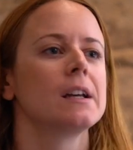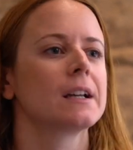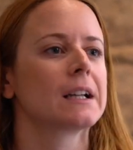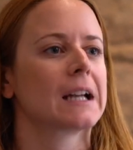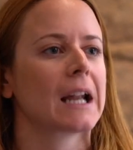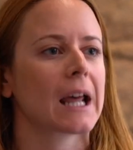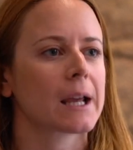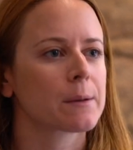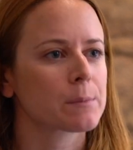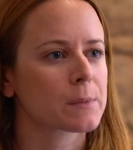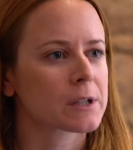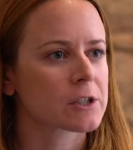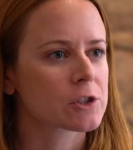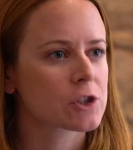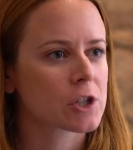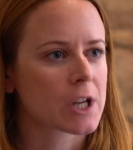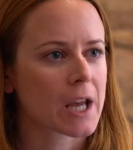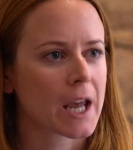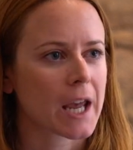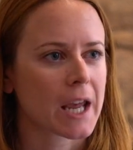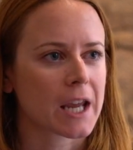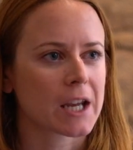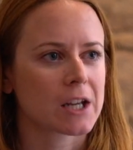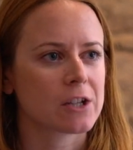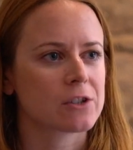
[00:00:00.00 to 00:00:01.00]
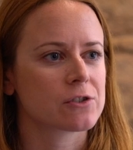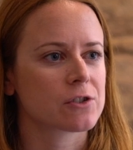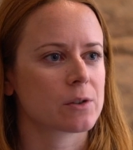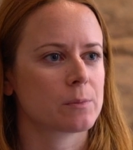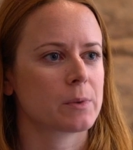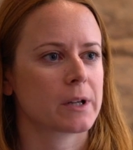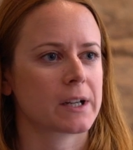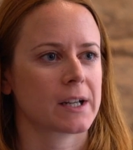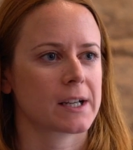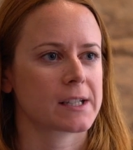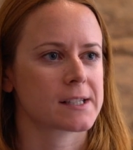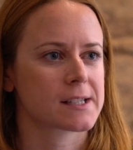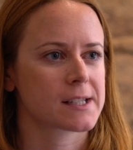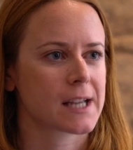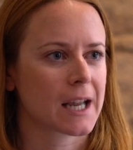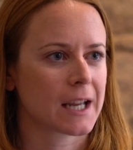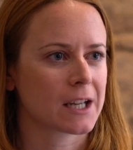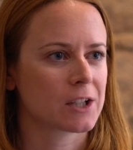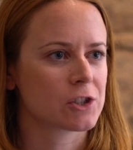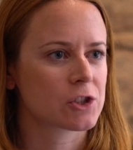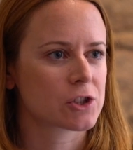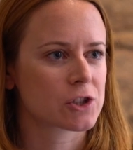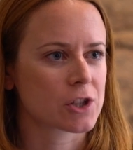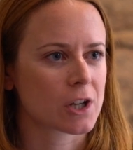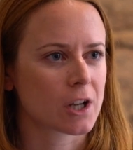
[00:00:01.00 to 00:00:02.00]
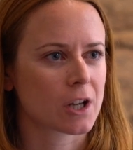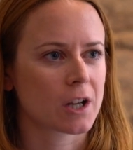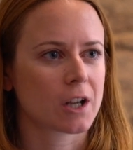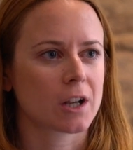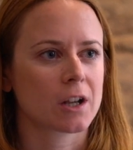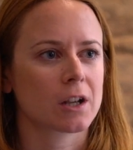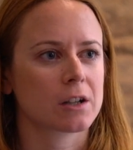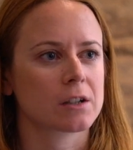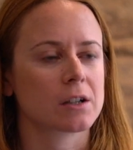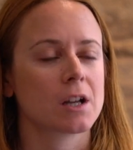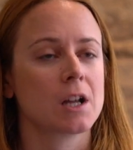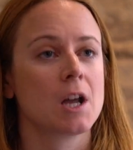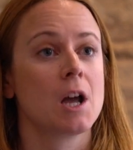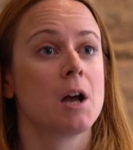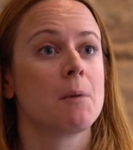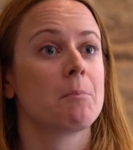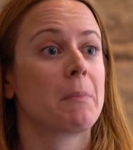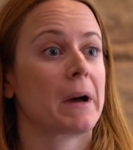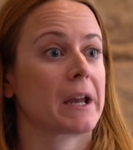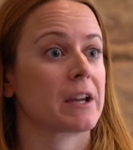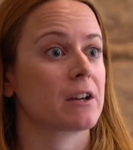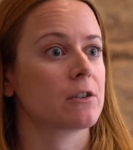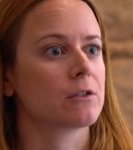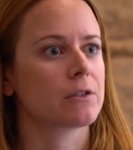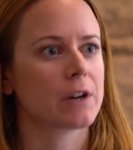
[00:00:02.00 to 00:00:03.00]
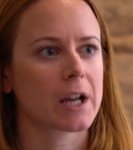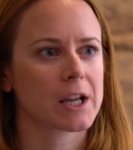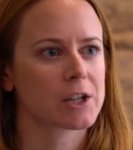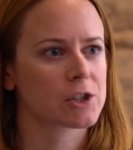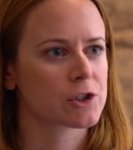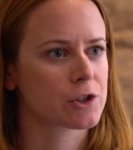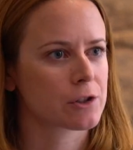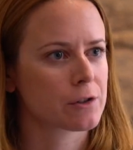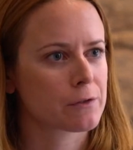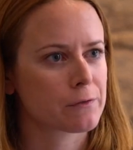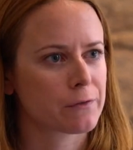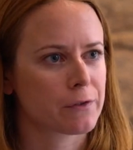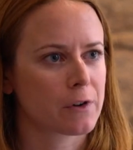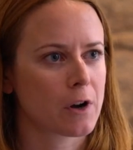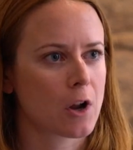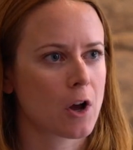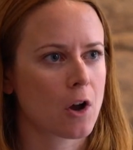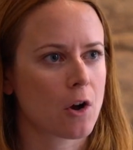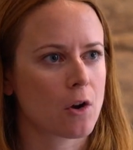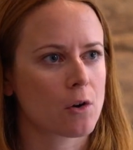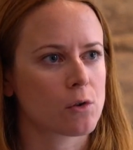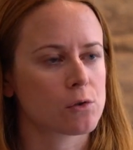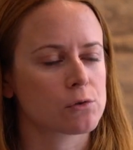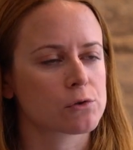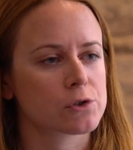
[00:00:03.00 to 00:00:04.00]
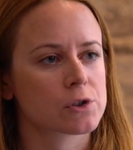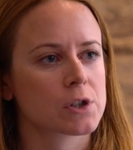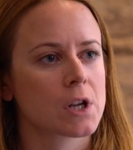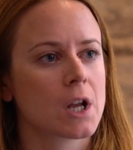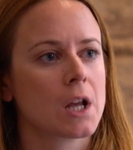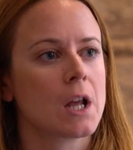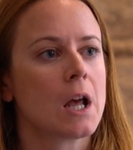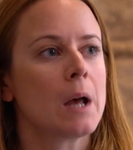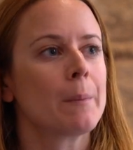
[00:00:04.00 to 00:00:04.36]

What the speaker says: climate change, urbanization, migration flows,